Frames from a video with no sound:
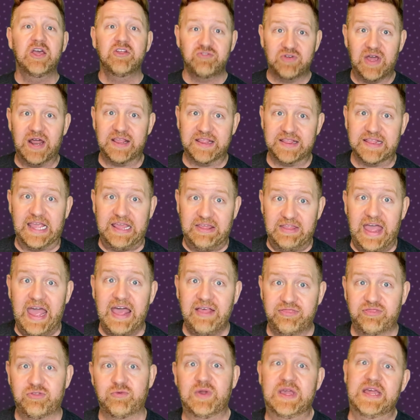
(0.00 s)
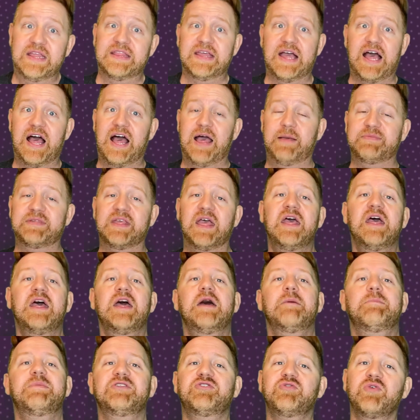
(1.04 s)
try to say that three times,
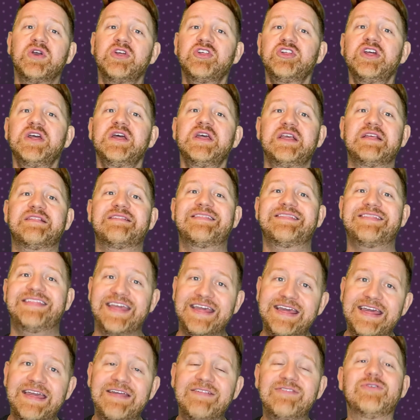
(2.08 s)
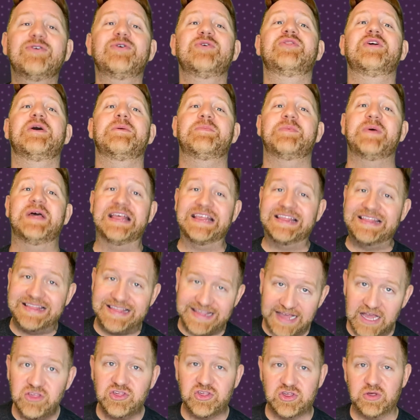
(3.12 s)
Patricia is sticking to the
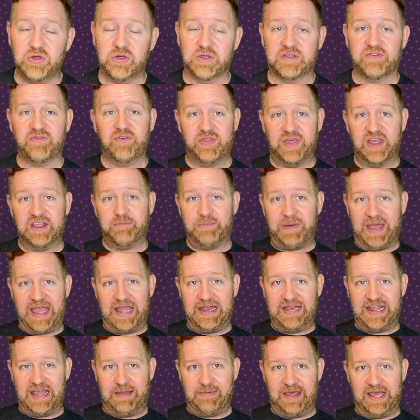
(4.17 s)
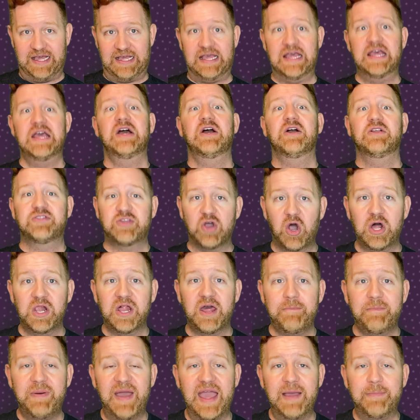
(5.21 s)
essentials for this pandemic.
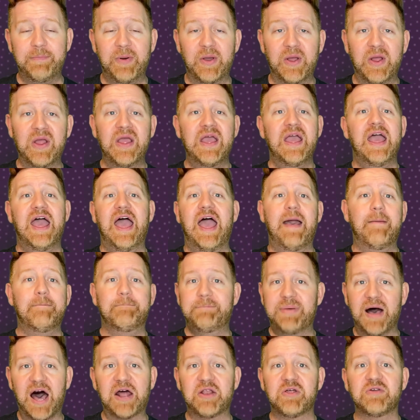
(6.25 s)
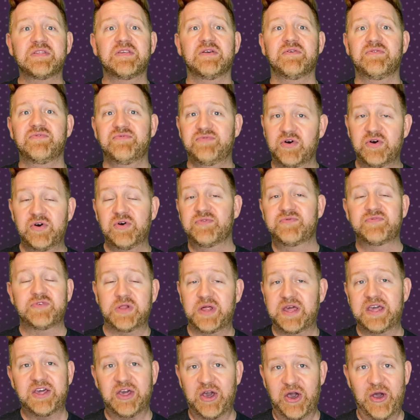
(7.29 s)
Toilet paper and bottles of Veuve
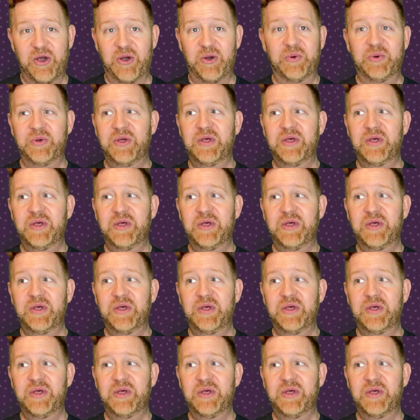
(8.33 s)
Clicquot.